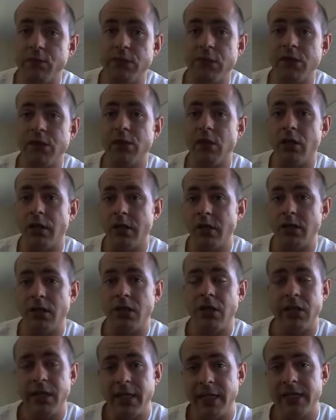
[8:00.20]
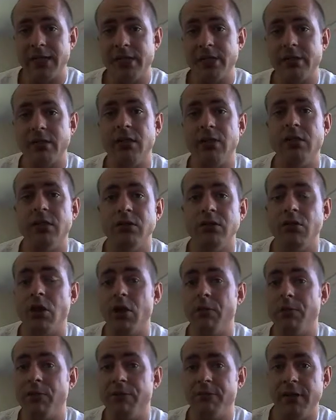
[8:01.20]
which is like an elite
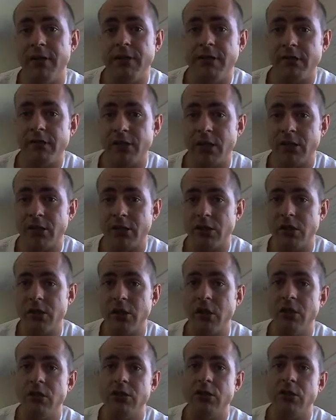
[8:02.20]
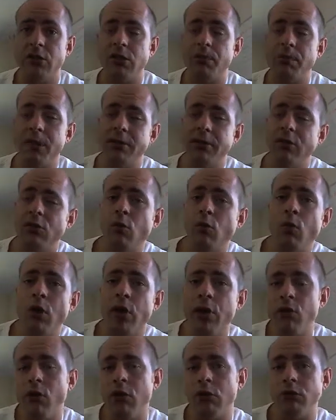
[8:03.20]
type of fitness session. So depending on
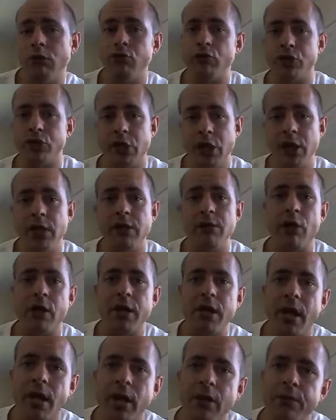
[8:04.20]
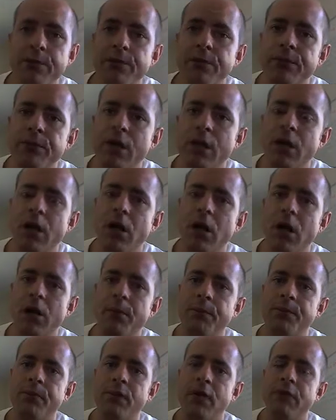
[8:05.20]
where you are on your journey right now,
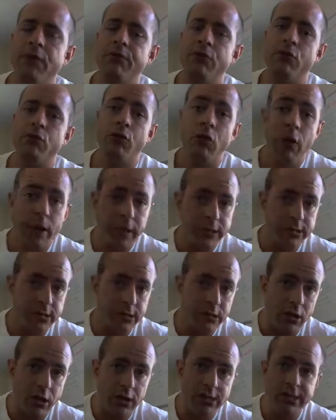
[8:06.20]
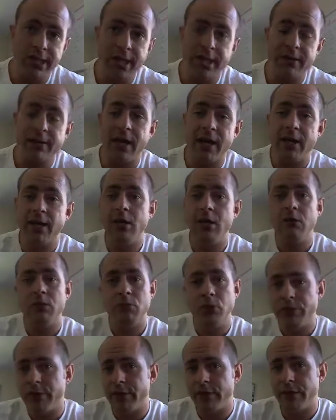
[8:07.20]
if you're not exercising, then
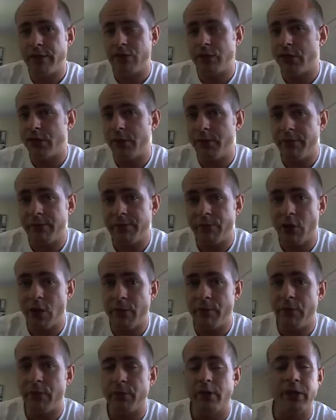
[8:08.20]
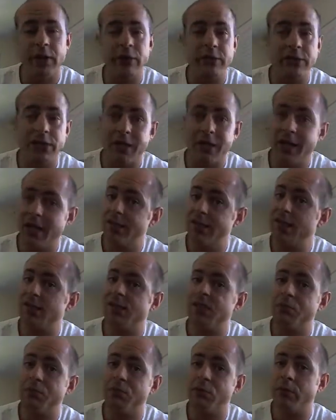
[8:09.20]
moving into a gym environment and going to classes
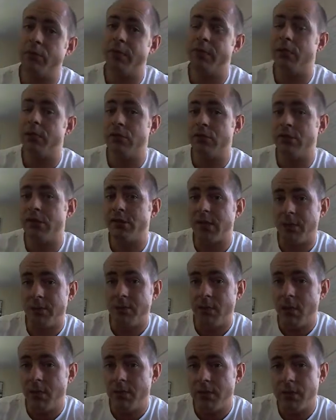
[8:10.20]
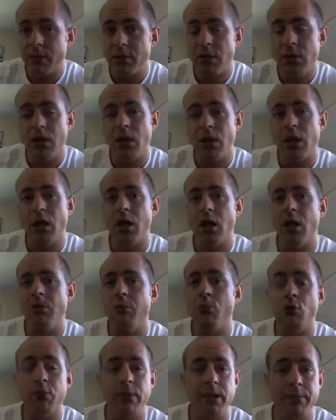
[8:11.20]
is probably a good step up,
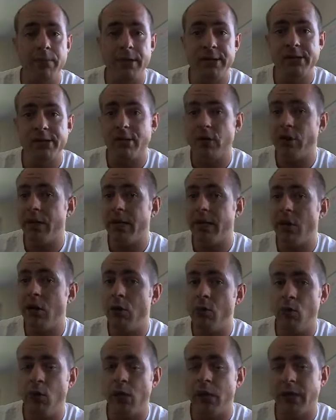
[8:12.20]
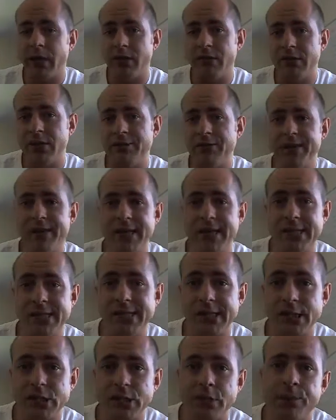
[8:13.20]
or maybe starting a home workout DVD
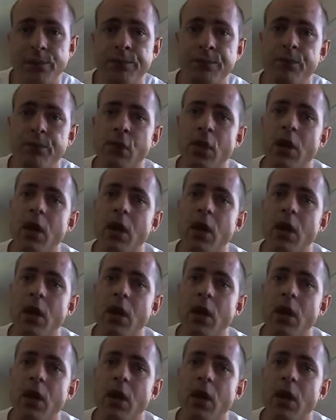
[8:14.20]
system.